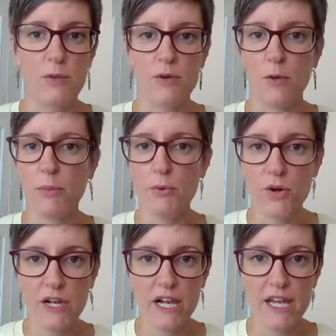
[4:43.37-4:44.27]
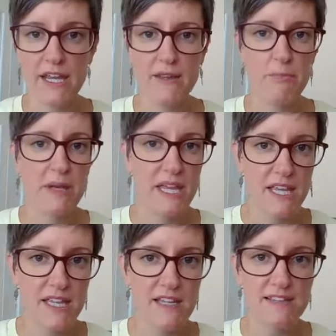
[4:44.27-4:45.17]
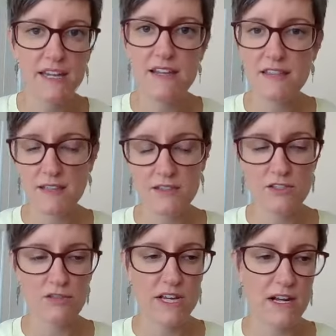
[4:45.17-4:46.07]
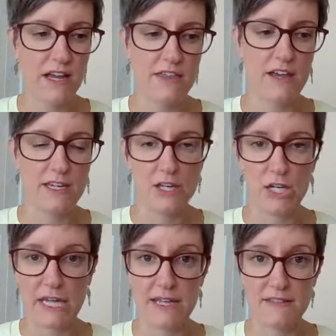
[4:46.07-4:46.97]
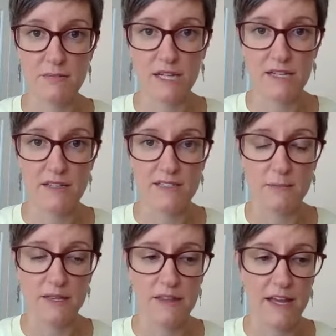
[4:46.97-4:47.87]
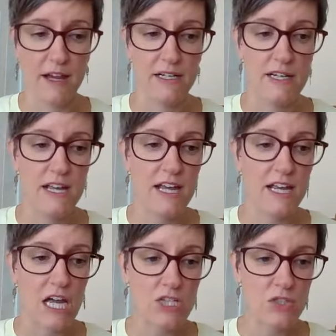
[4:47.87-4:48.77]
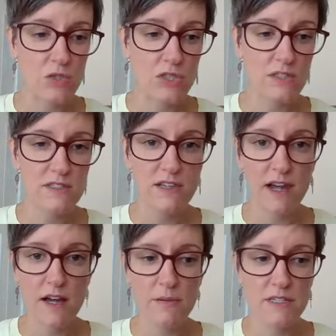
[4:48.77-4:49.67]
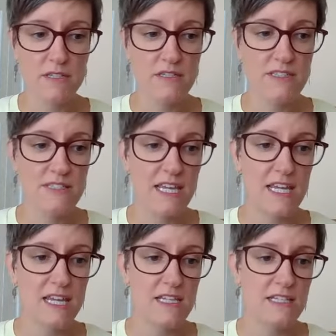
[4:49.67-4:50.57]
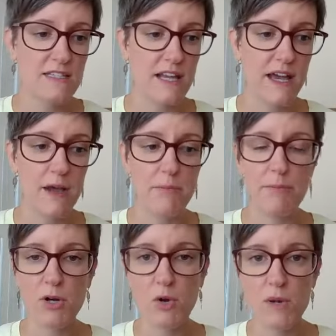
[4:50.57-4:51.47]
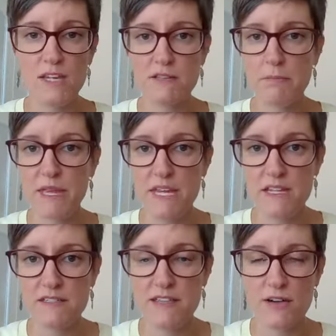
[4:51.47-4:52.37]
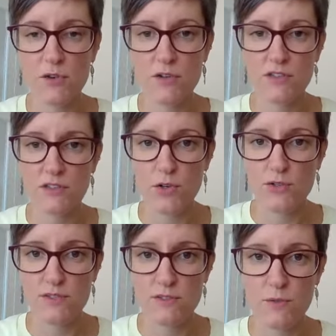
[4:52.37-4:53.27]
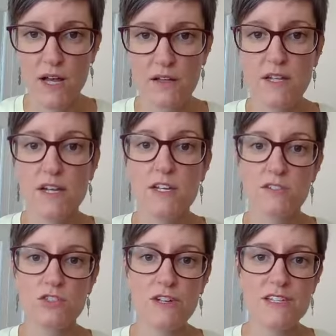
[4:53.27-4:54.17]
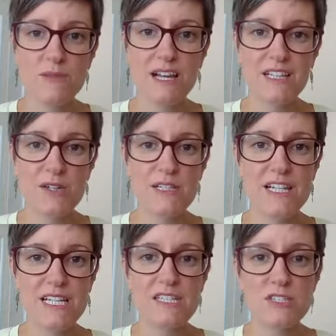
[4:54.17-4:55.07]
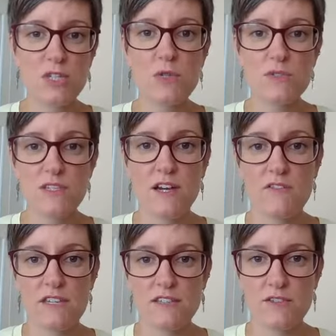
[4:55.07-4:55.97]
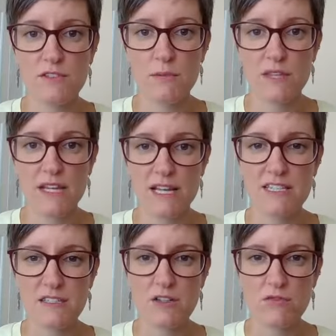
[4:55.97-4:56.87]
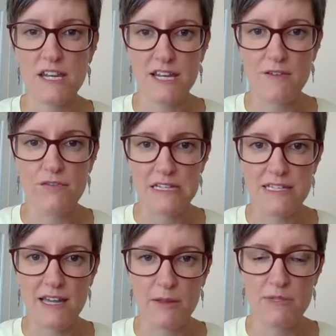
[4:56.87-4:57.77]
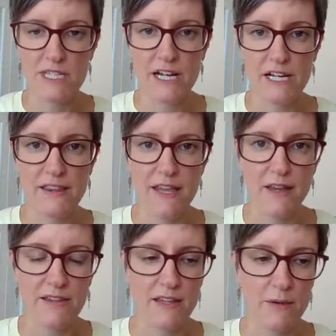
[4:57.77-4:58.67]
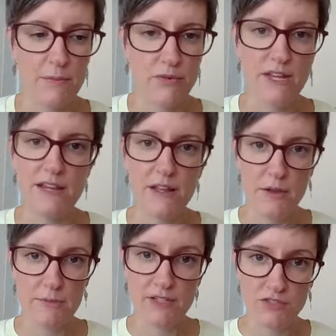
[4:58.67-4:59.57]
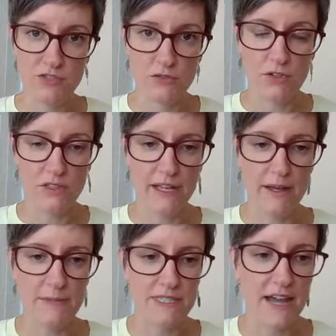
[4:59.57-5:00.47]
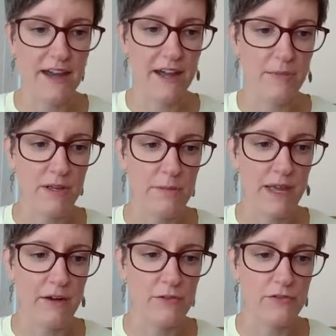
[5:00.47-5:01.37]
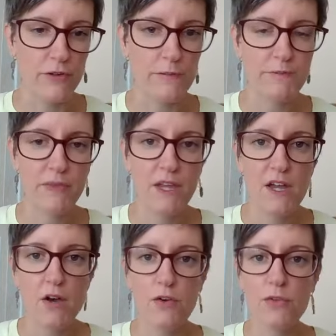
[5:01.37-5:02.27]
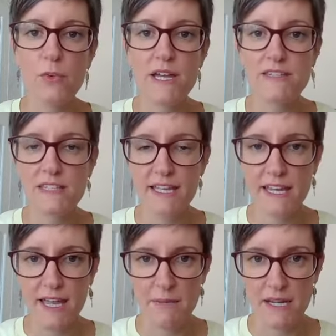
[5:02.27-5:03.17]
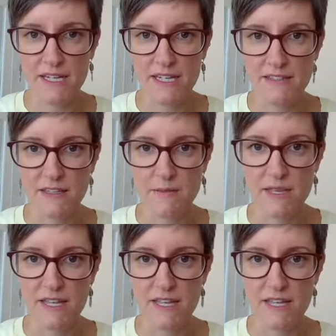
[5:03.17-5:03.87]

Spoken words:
we've got broccoli, peas, anything that's green like that, you're going to get some magnesium in there. Cashew nuts, almonds, seeds, buckwheat, beans, they're all good sources as well. So trying to include at least 2 servings of something nice and green every day, particularly in that pre-menstrual time, can be helpful. Other ways that you can get magnesium